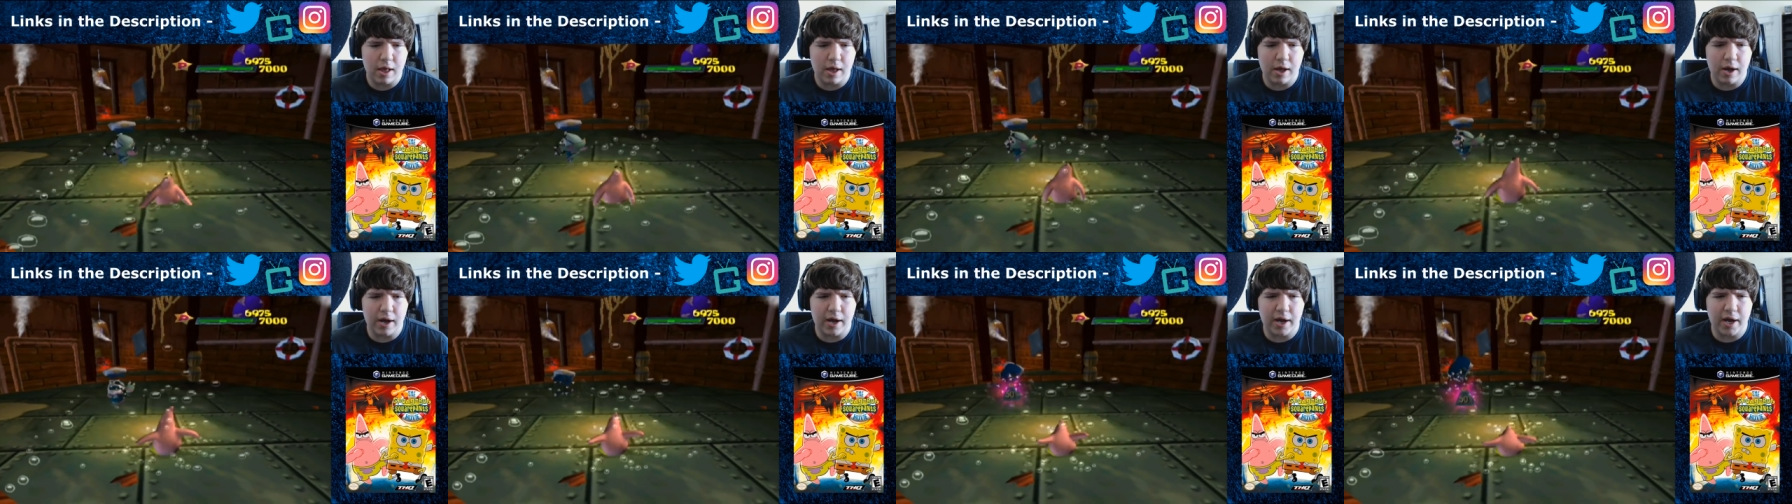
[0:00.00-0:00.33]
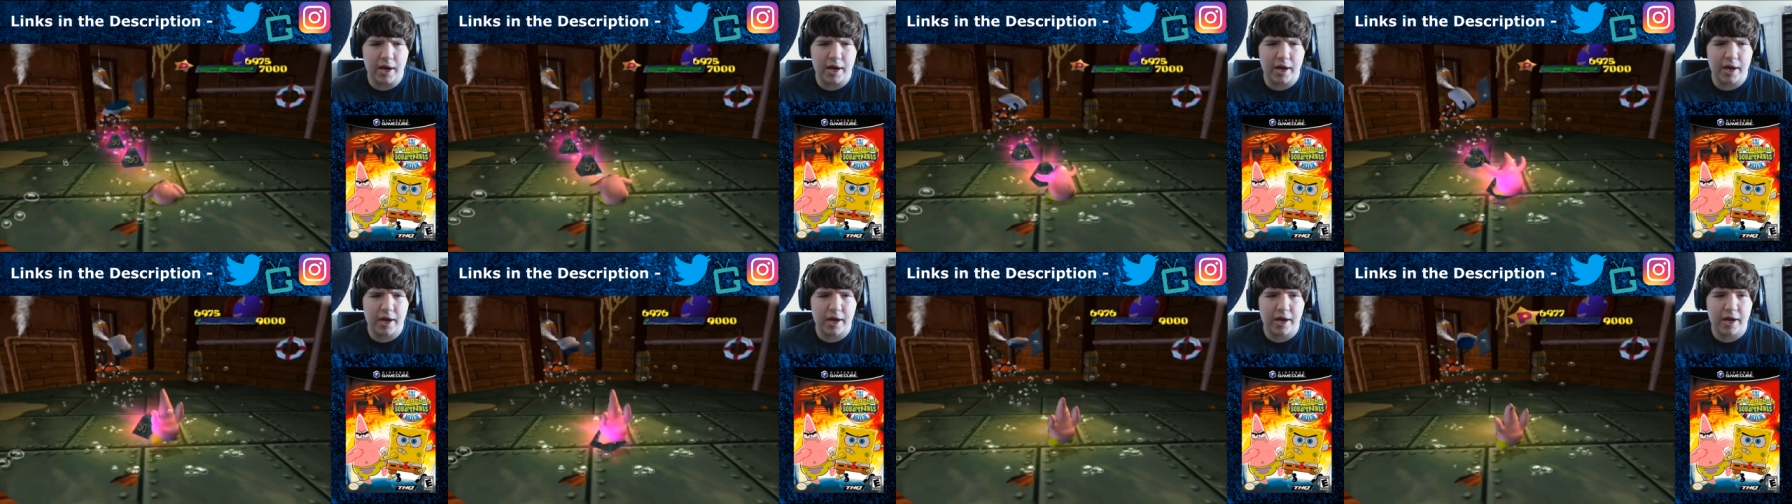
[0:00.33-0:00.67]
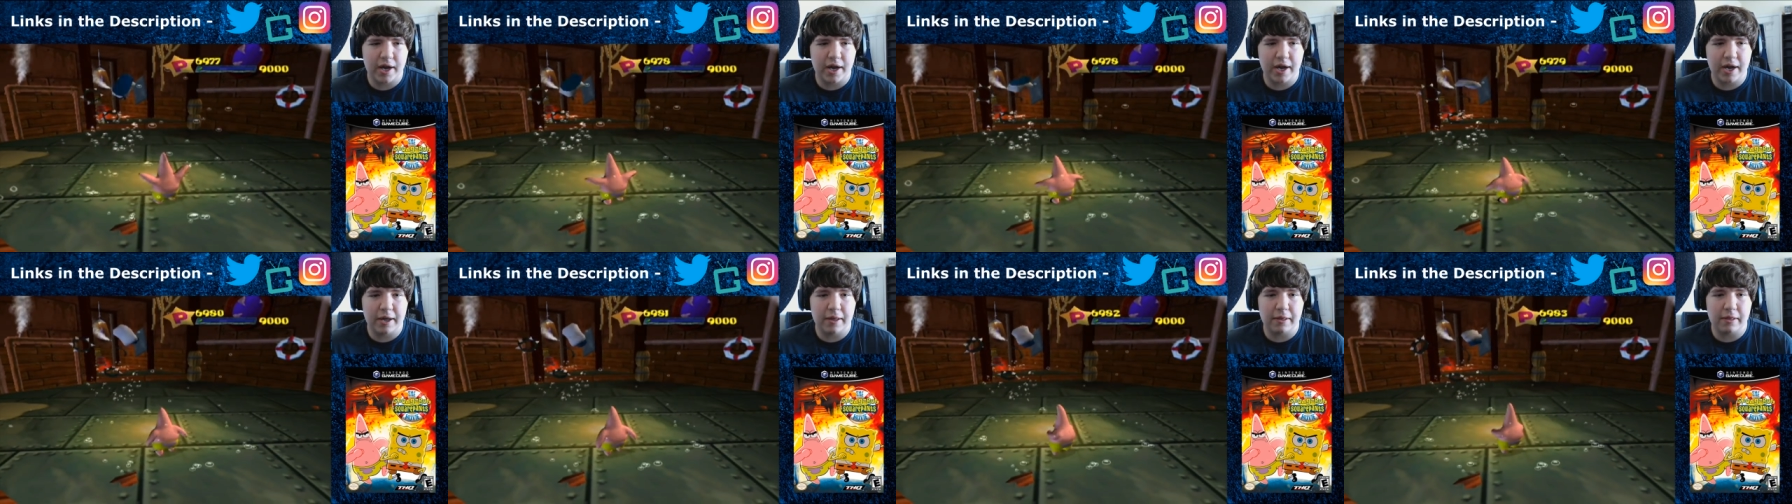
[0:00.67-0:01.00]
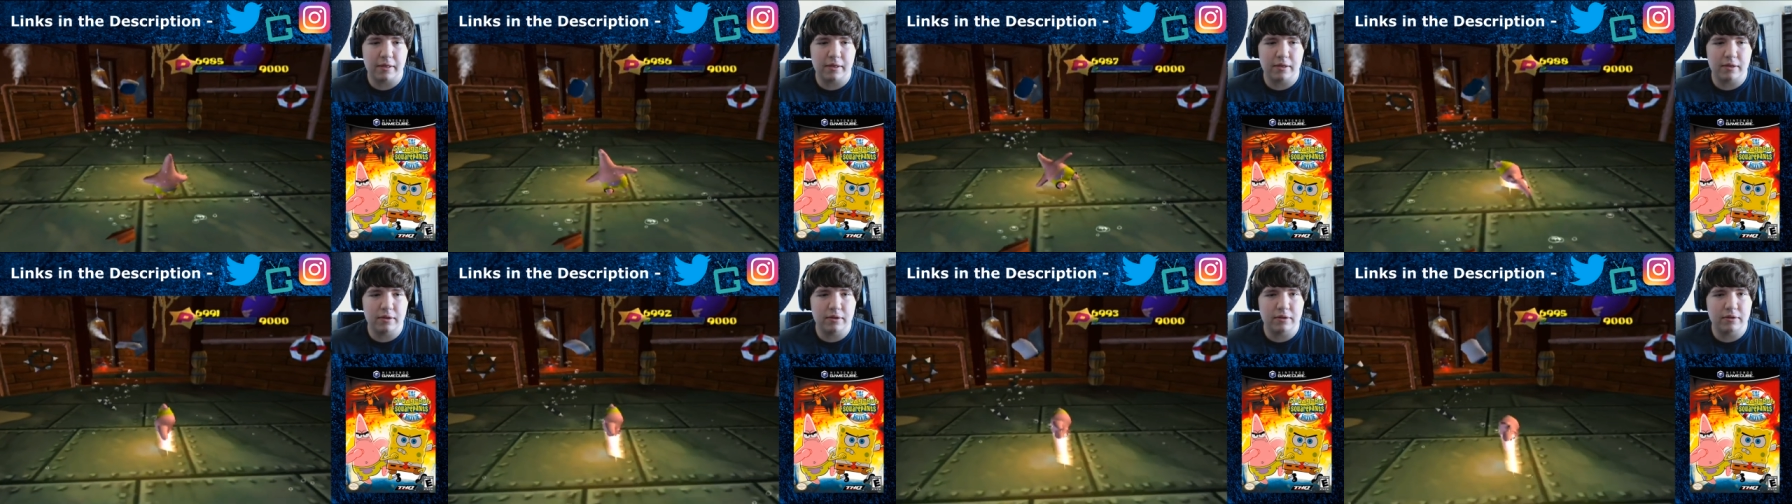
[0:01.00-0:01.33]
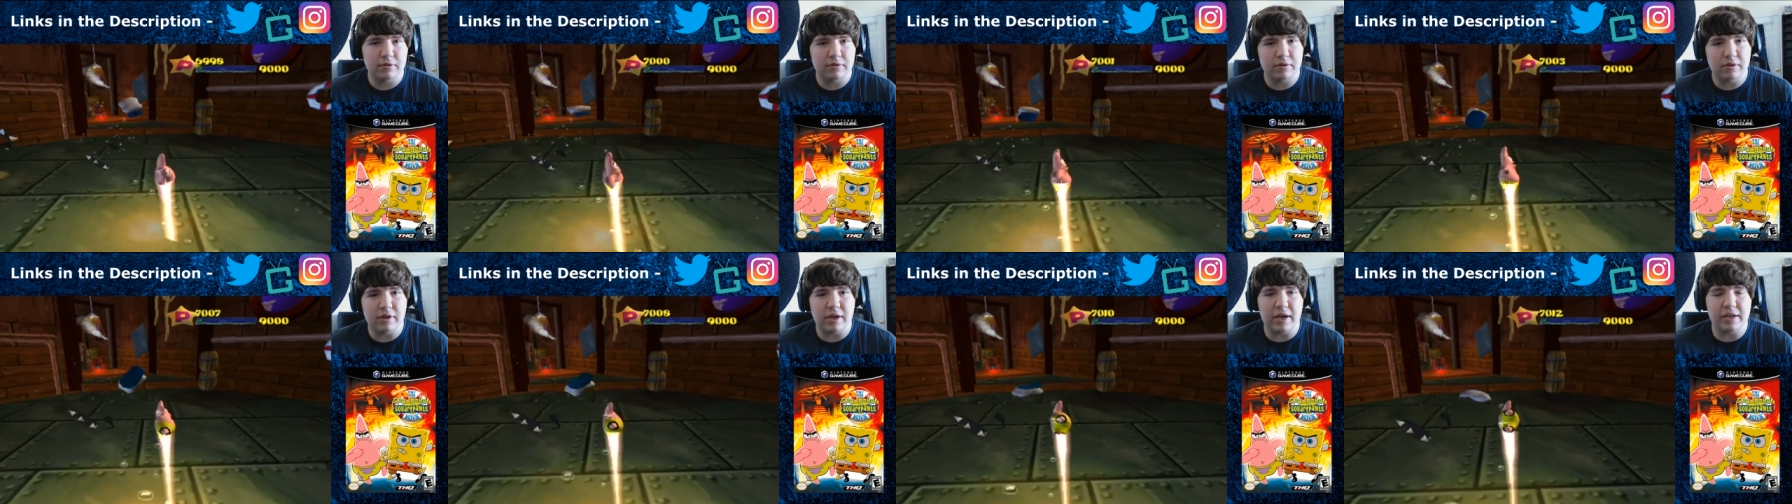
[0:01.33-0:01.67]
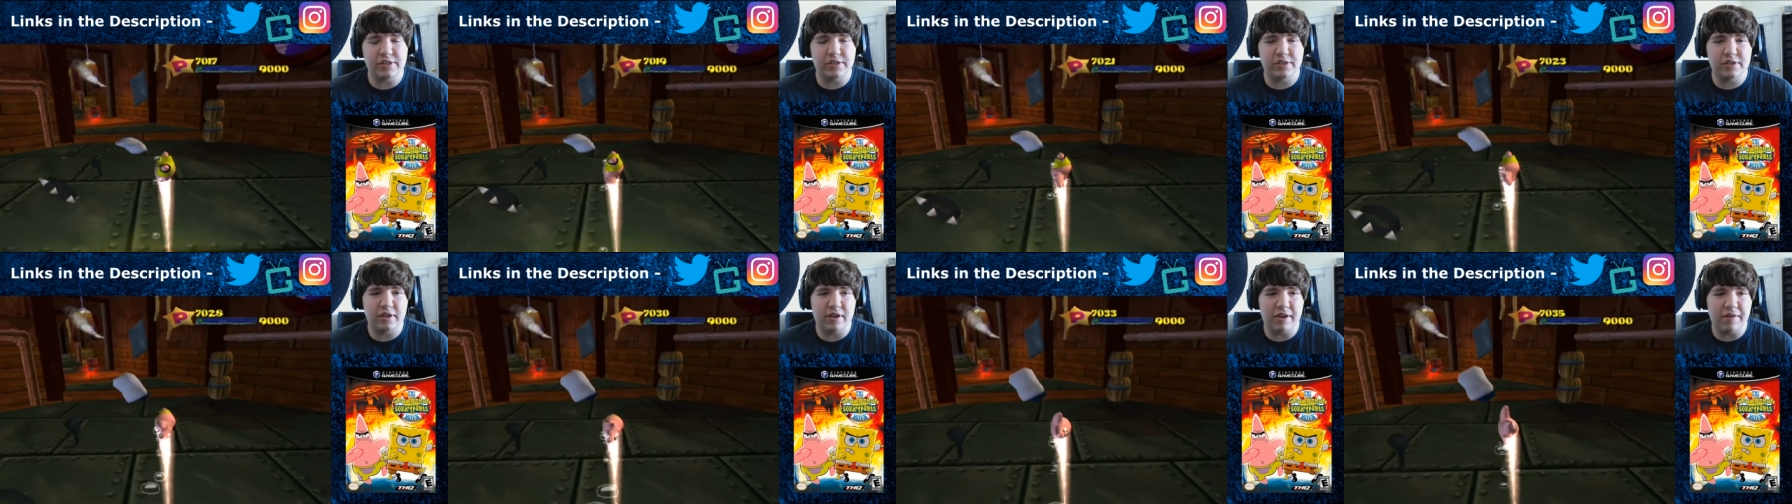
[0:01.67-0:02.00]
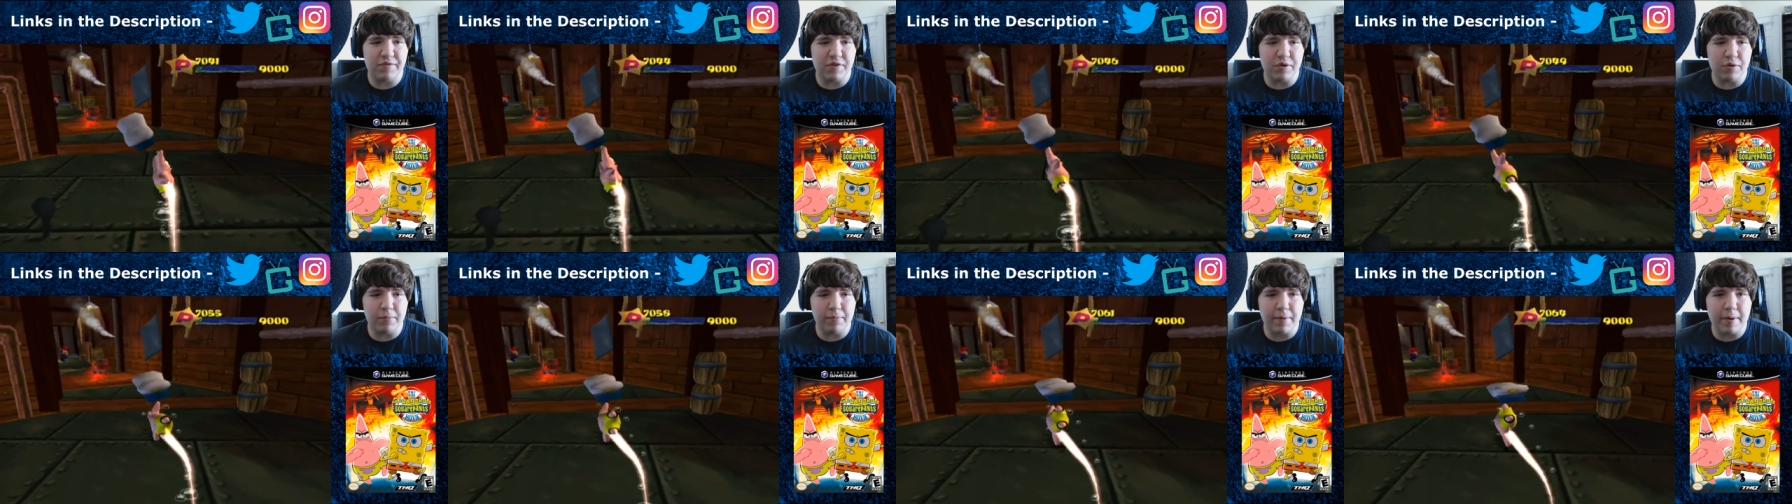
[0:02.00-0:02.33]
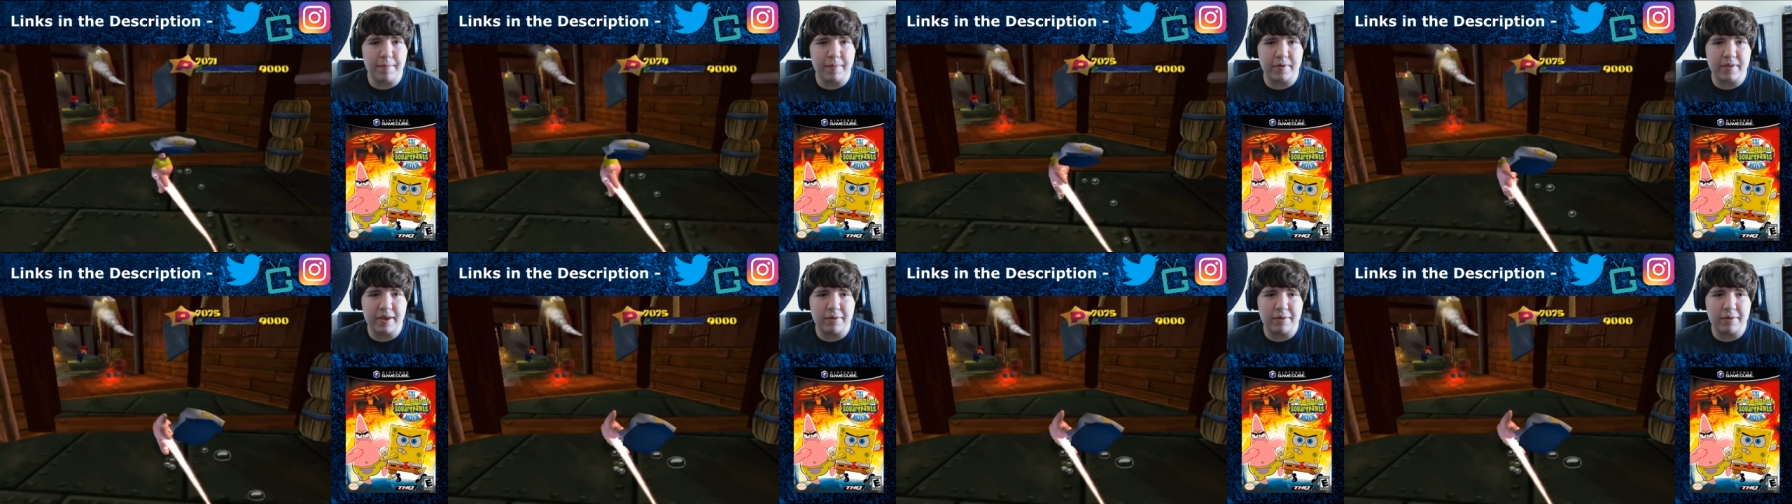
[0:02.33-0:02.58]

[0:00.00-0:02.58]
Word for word: Uh, as if you remember,